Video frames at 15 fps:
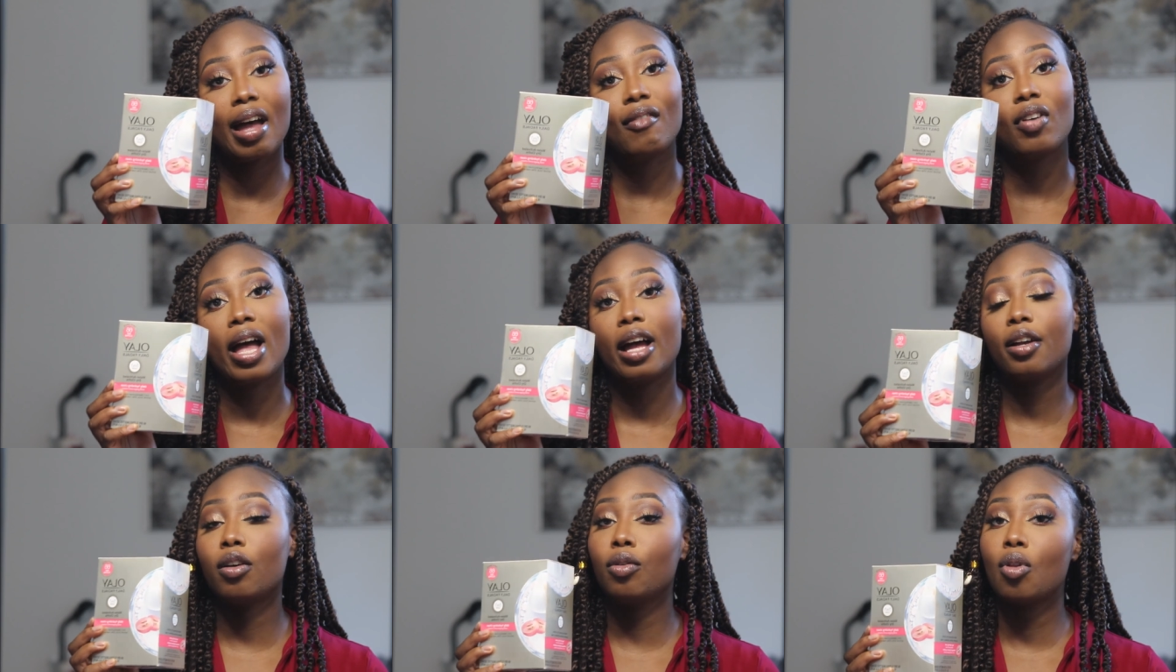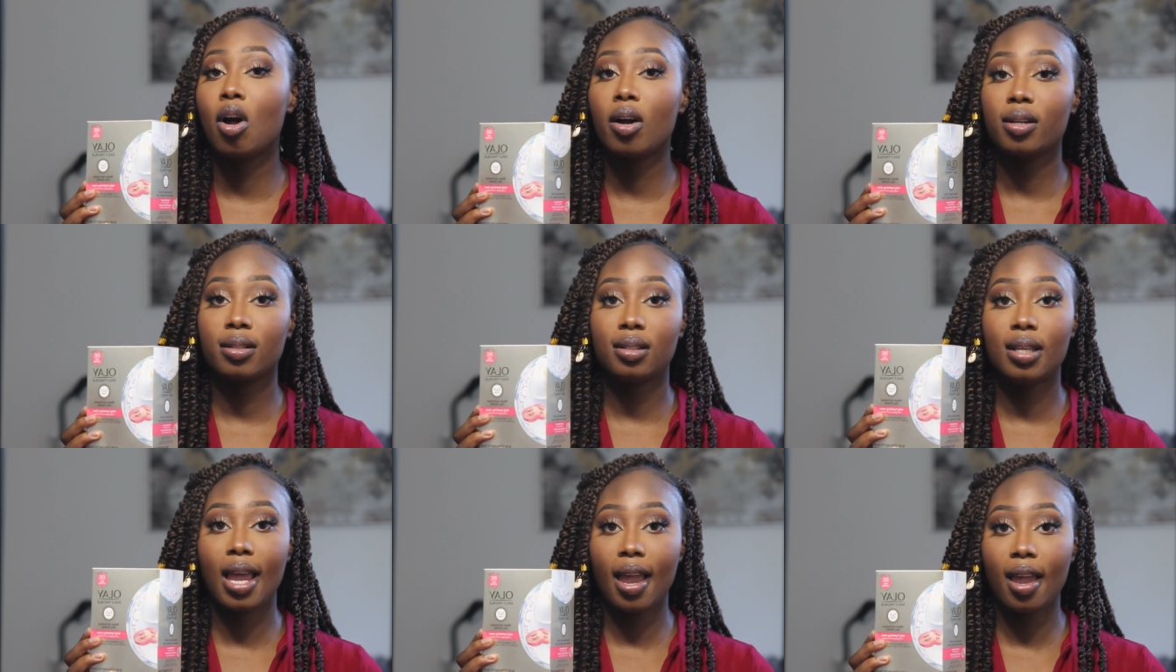have had a long
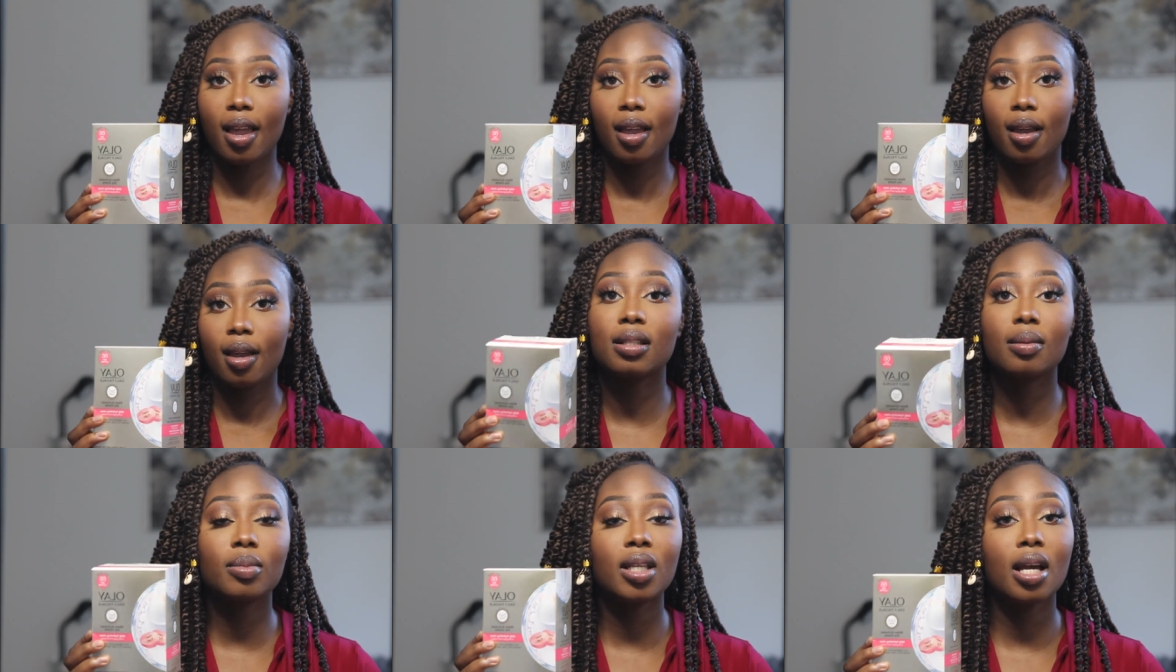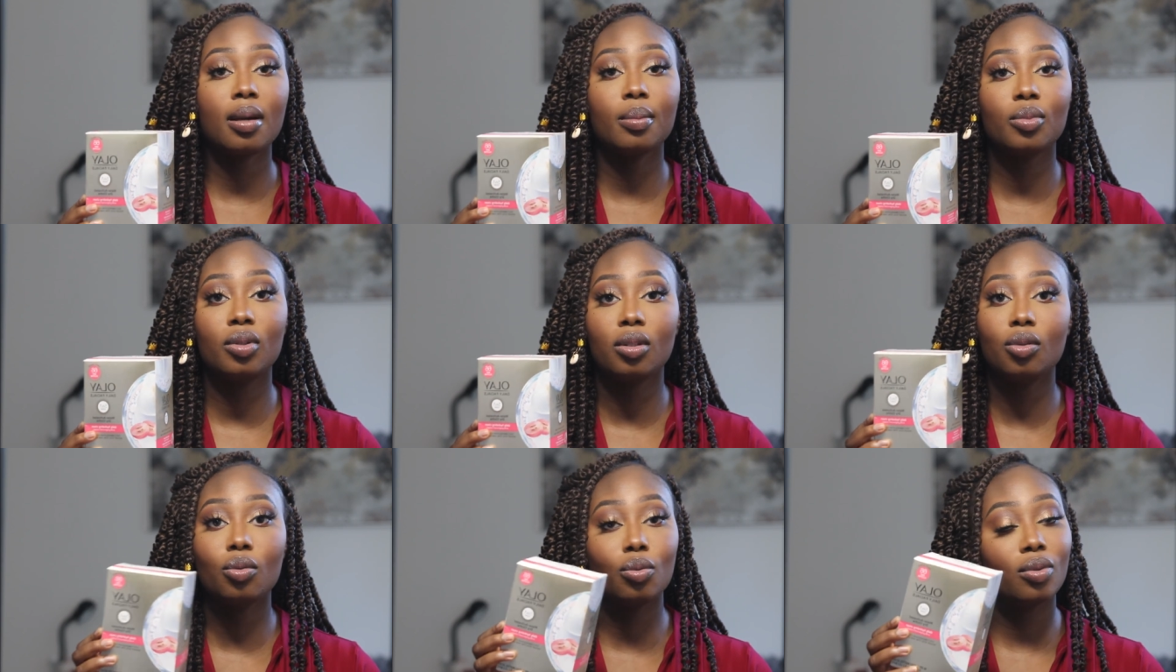day. Sometimes
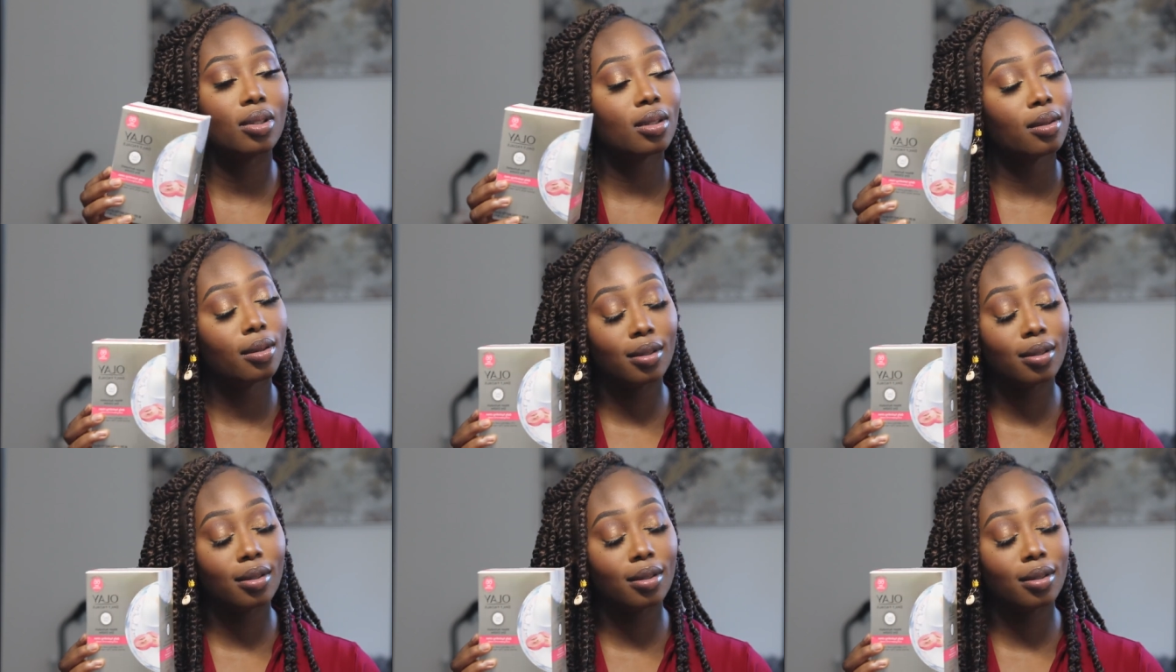you're just a